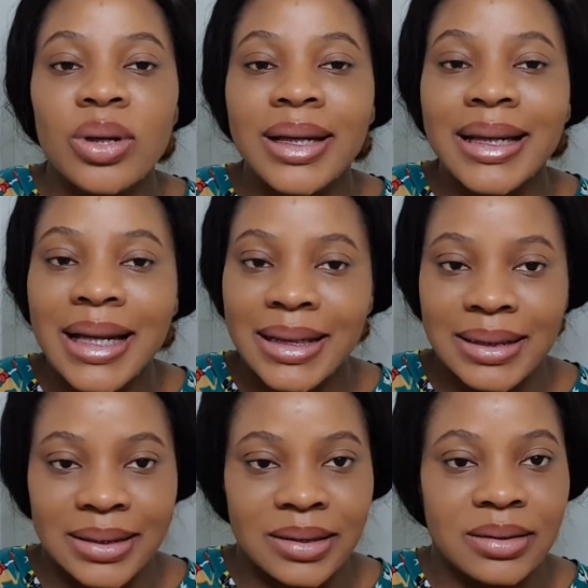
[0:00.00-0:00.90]
Learn
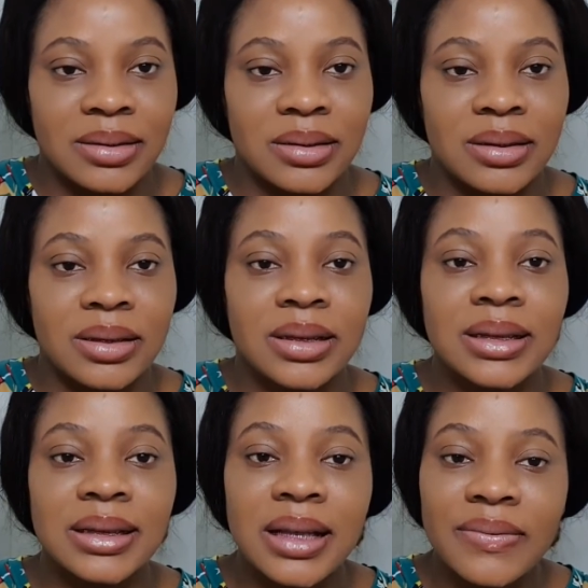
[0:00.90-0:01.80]
it.
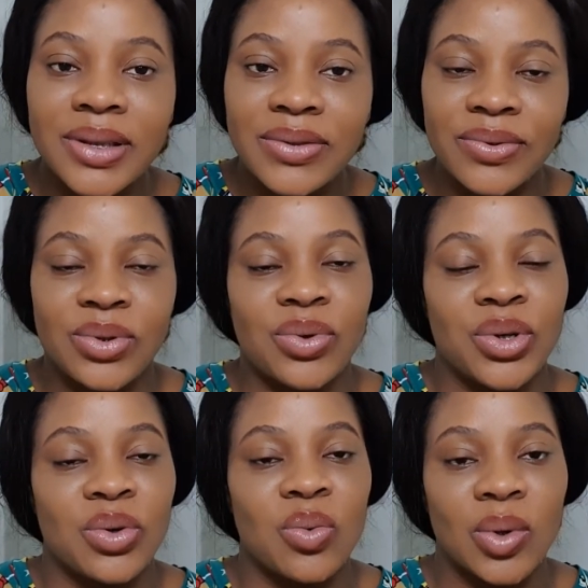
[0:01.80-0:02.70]
Save this video in
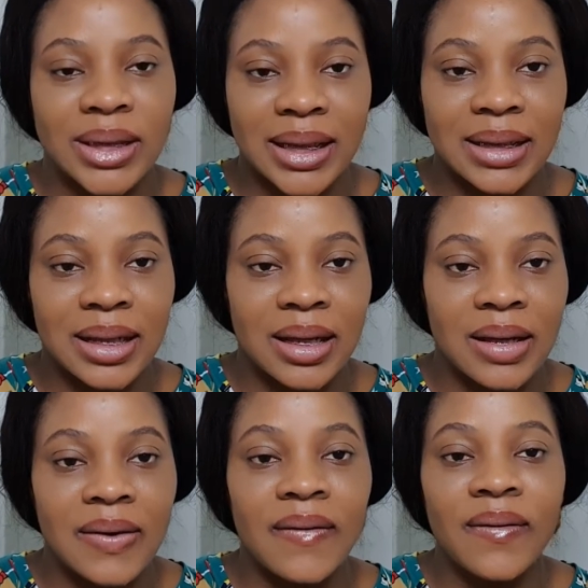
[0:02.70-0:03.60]
your watch letter.
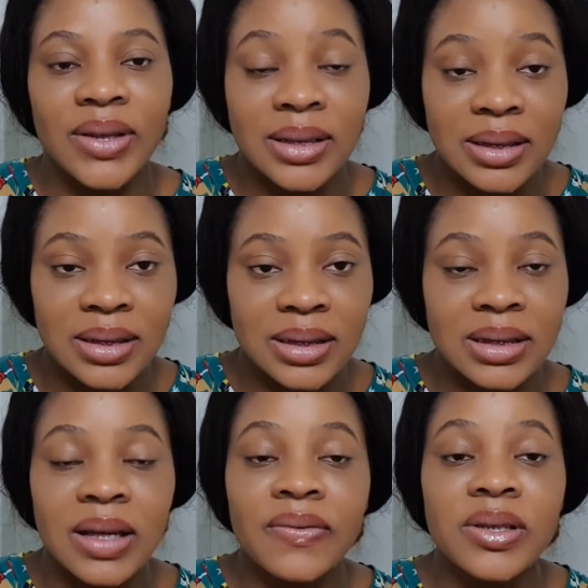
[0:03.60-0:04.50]
Visit it.
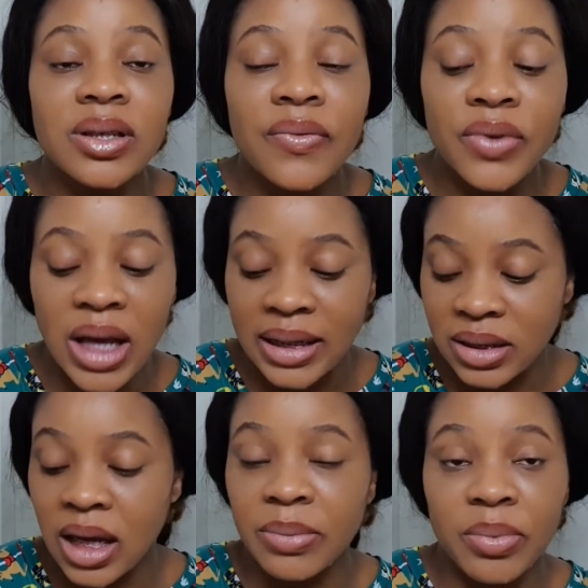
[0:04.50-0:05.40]
Even
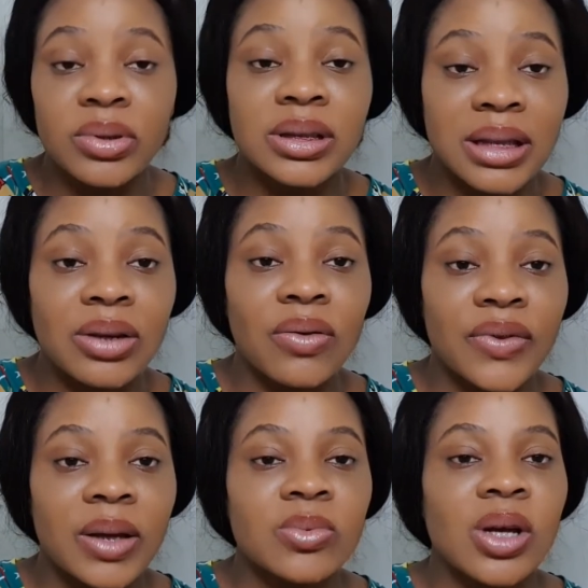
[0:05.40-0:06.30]
I brought 10 of
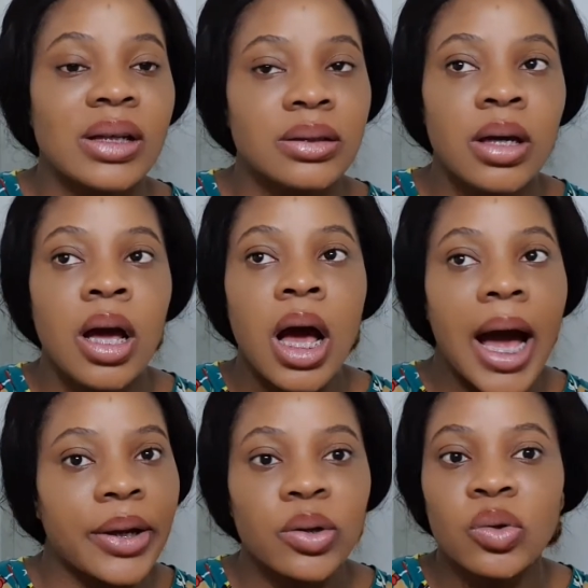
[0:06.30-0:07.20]
them so that I
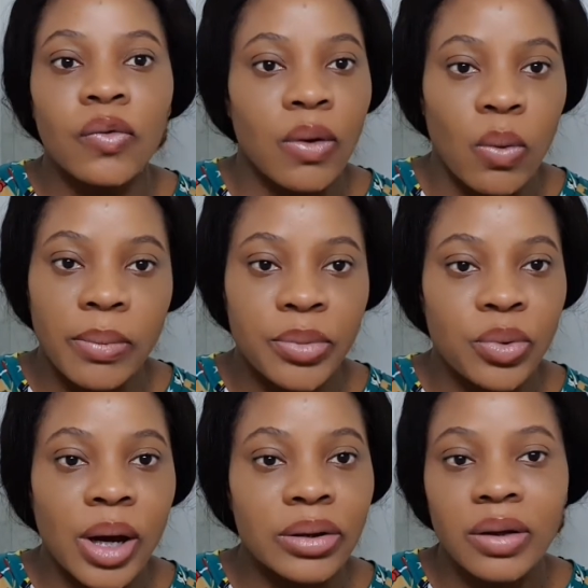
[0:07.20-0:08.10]
don't overwhelm you. I
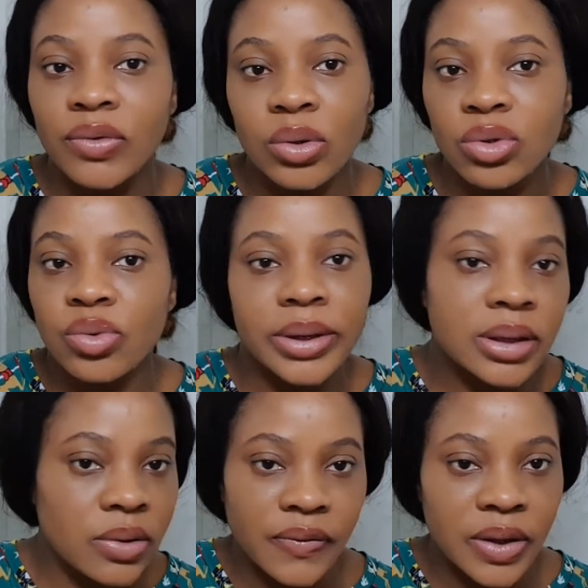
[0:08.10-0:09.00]
could have done 20
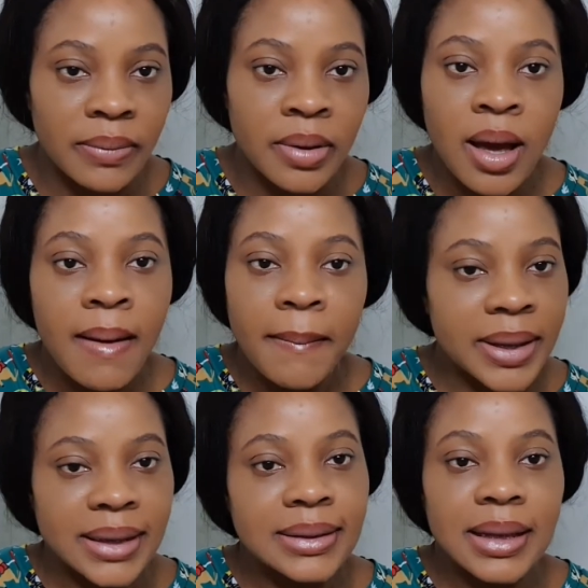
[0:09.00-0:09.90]
of them, but I
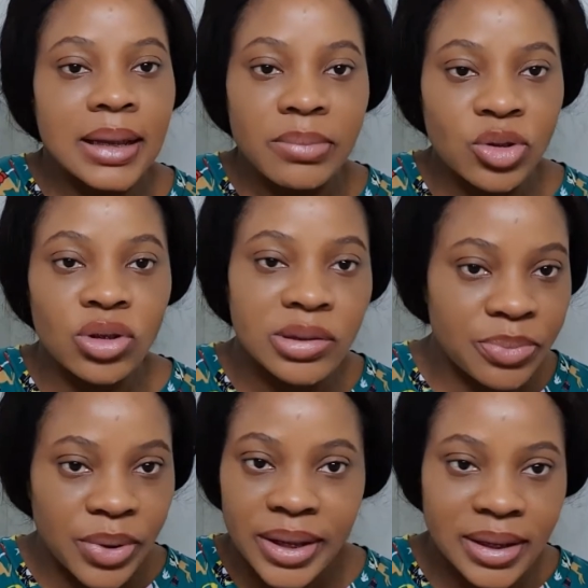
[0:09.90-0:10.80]
said let me just
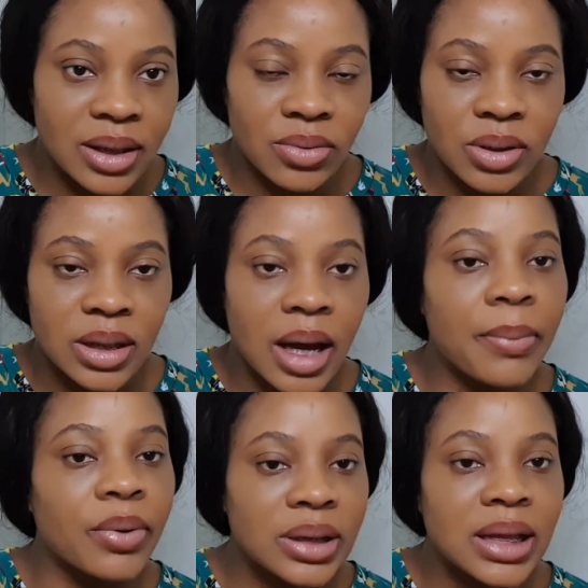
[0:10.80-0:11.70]
break it down. I
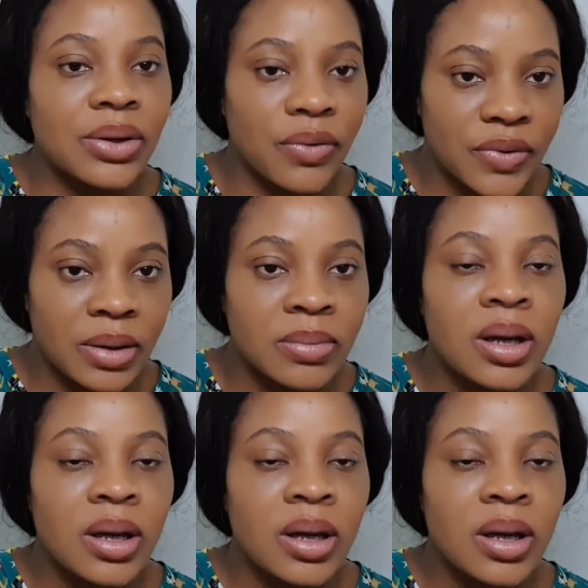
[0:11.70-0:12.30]
brought 10 of them.